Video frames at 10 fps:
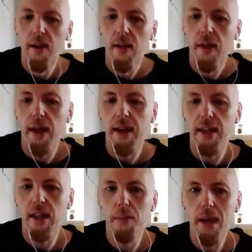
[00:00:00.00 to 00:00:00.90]
And
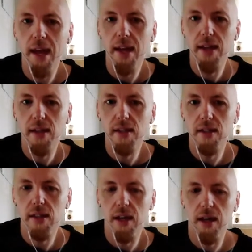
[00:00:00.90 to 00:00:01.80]
then the
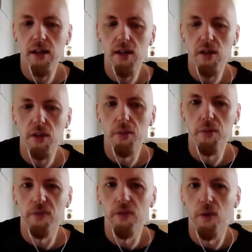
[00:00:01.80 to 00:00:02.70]
bands uh, usually
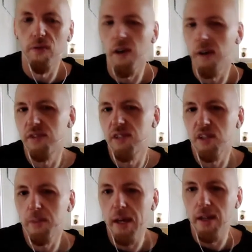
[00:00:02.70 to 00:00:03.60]
put four, five,
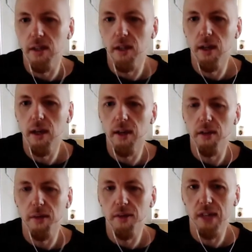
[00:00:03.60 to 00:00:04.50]
six bands on the lineup
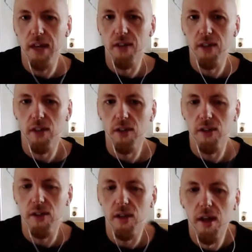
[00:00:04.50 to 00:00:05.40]
to be able to cover
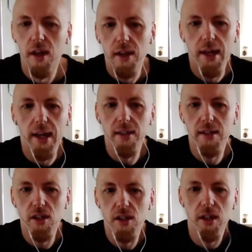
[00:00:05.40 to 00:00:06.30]
costs. They
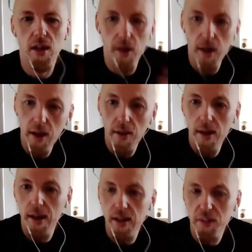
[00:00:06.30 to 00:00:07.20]
essentially hire
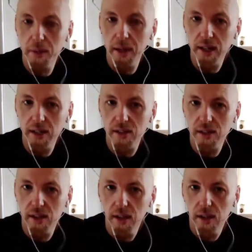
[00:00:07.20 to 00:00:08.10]
out the
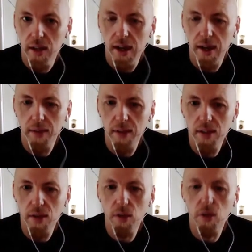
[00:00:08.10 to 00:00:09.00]
space um, because
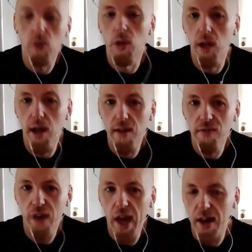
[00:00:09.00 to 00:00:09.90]
they're all called
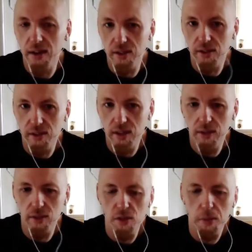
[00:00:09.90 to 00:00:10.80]
live houses
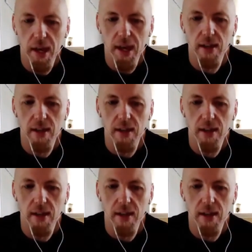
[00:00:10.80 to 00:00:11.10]
here in Japan.